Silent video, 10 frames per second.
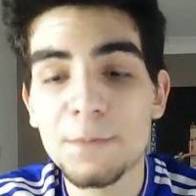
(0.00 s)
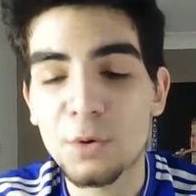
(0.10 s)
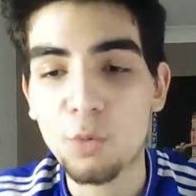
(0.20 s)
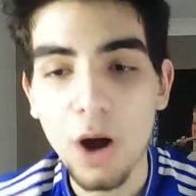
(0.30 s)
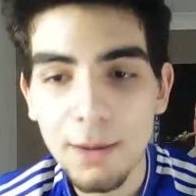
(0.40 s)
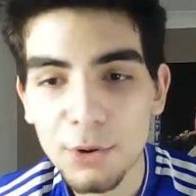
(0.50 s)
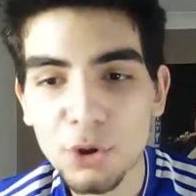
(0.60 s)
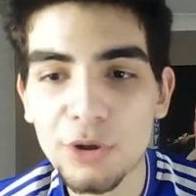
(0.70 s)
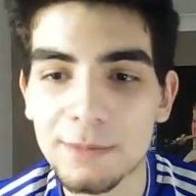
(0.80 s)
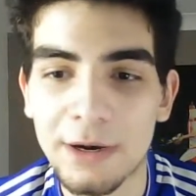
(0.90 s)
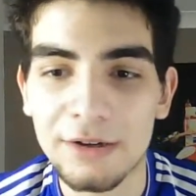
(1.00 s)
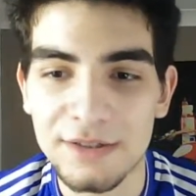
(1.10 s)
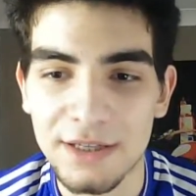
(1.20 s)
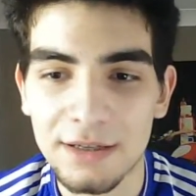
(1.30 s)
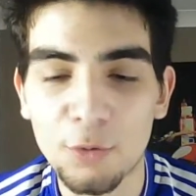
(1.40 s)
What I'm annoyed about is,
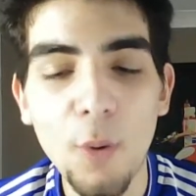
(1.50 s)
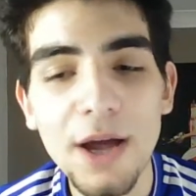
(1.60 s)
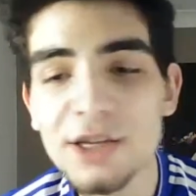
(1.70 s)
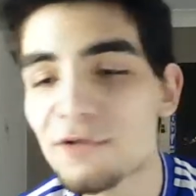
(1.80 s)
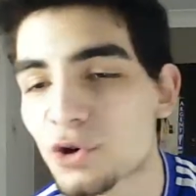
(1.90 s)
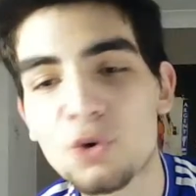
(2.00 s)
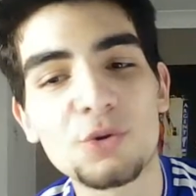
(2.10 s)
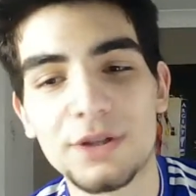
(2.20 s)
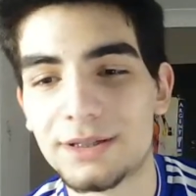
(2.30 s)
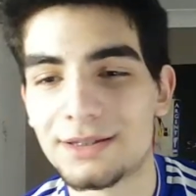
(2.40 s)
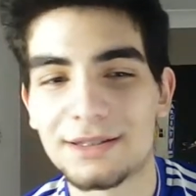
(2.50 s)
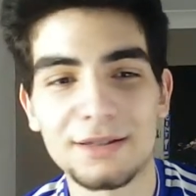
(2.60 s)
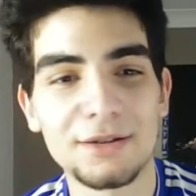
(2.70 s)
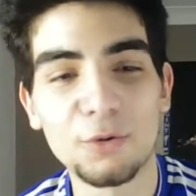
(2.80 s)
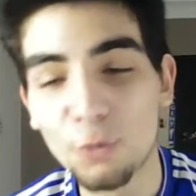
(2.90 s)
yeah, why are you recording?
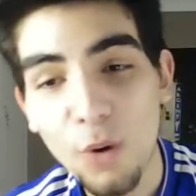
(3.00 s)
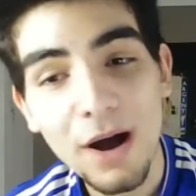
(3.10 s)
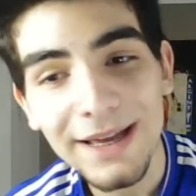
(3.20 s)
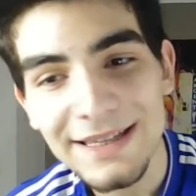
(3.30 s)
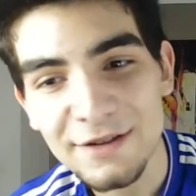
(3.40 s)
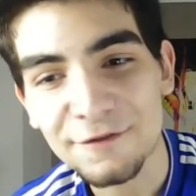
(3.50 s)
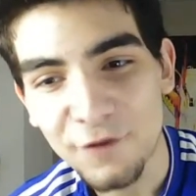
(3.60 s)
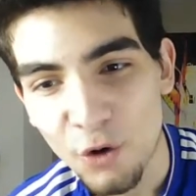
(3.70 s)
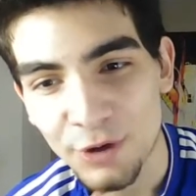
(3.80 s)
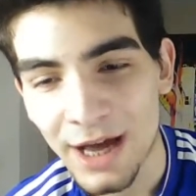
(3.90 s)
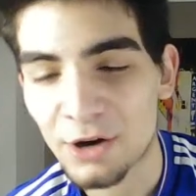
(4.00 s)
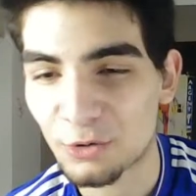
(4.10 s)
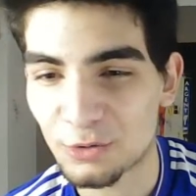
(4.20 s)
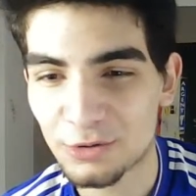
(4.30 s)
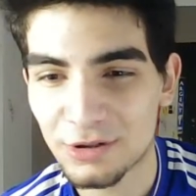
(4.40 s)
Why is a phone
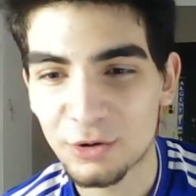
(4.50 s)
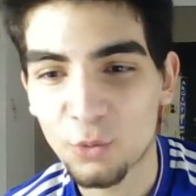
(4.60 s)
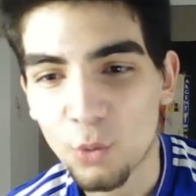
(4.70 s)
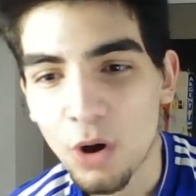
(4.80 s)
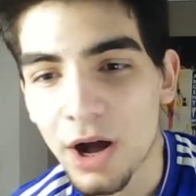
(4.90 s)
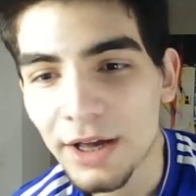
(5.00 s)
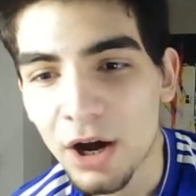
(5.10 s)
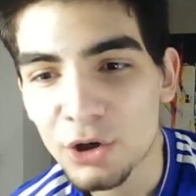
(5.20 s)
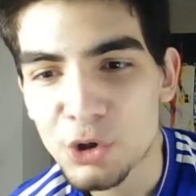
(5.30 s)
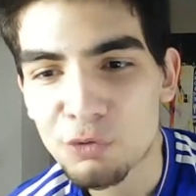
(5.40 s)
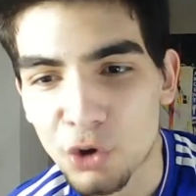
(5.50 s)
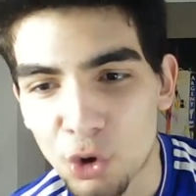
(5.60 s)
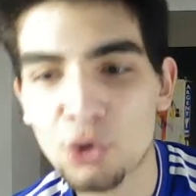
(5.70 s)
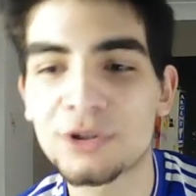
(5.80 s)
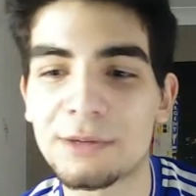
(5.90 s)
out? Why are you
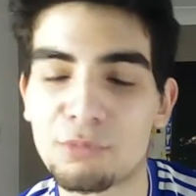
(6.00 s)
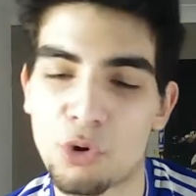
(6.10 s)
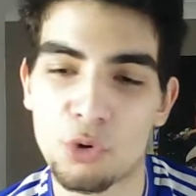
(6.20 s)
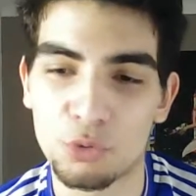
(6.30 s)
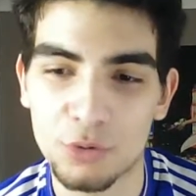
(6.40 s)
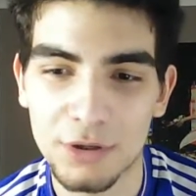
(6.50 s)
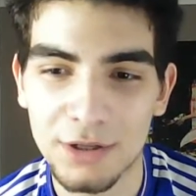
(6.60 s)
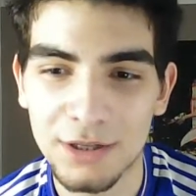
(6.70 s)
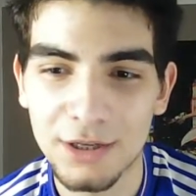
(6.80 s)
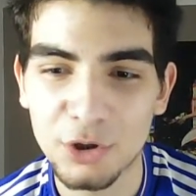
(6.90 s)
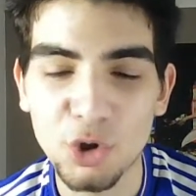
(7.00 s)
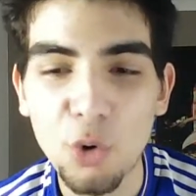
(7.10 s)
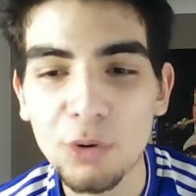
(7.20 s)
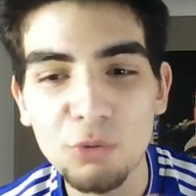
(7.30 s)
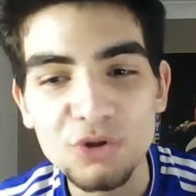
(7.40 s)
recording, bro? No
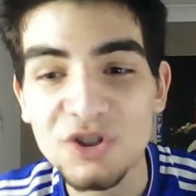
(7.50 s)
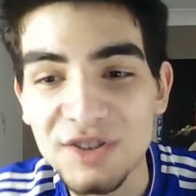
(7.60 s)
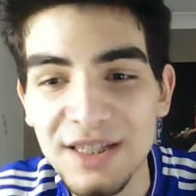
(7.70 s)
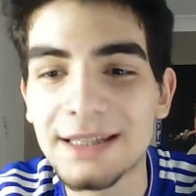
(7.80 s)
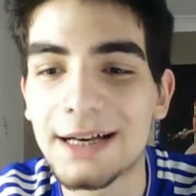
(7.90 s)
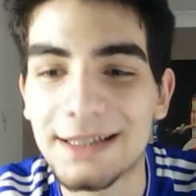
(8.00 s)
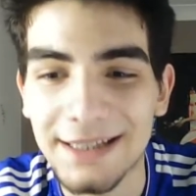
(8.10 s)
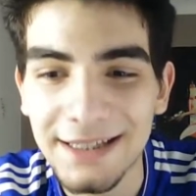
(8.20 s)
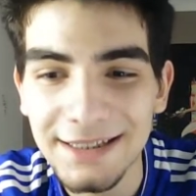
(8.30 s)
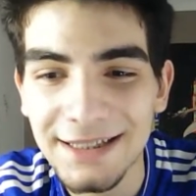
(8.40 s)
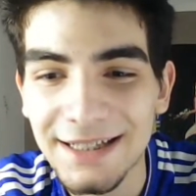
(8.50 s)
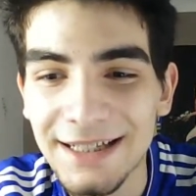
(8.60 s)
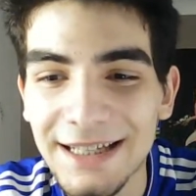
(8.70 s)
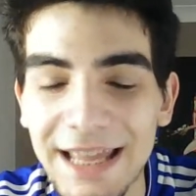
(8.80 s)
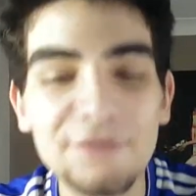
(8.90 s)
one wants to see that, yeah?
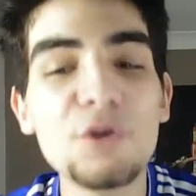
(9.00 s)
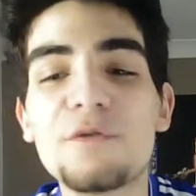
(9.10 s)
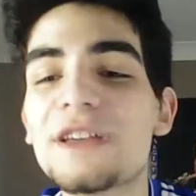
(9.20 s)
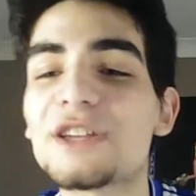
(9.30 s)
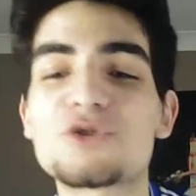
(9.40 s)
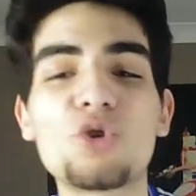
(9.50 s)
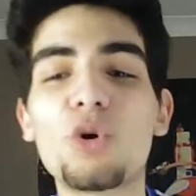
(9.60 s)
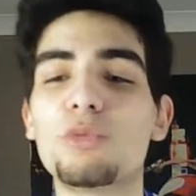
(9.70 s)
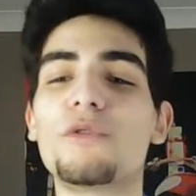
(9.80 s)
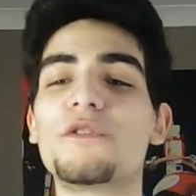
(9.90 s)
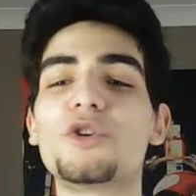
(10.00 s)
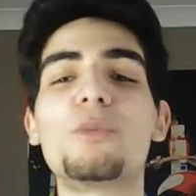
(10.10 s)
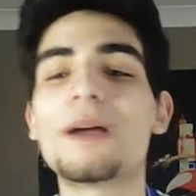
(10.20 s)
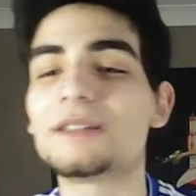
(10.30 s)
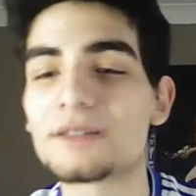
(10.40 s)
If you think it's normal for your
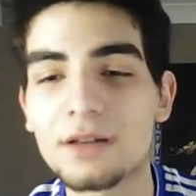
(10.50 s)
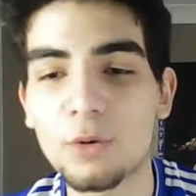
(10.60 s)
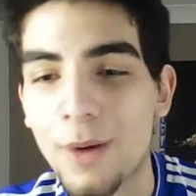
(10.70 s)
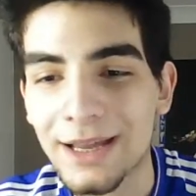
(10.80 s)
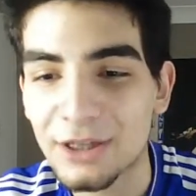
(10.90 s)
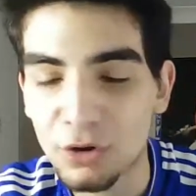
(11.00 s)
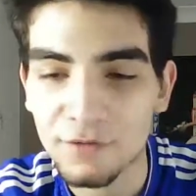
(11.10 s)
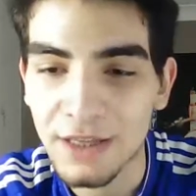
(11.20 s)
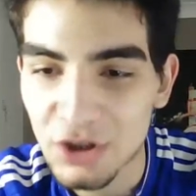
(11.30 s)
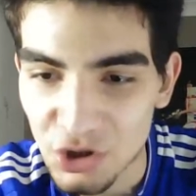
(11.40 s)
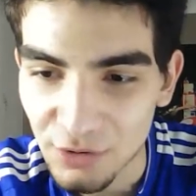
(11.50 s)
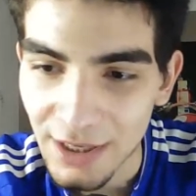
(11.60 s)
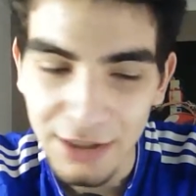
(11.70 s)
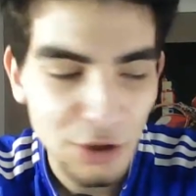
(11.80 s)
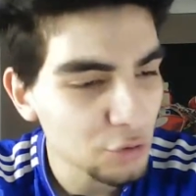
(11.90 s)
mate to start wanking off next to you,
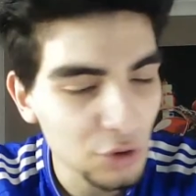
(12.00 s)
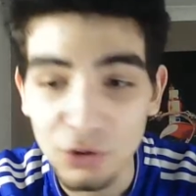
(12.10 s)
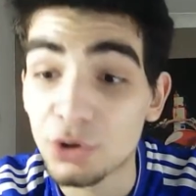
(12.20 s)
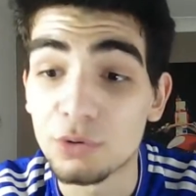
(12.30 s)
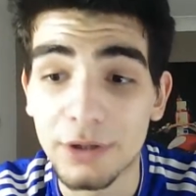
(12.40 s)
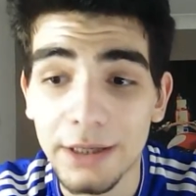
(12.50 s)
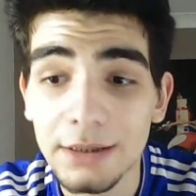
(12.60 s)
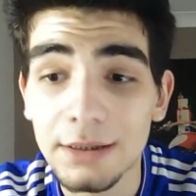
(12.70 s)
yeah, you do you, yeah?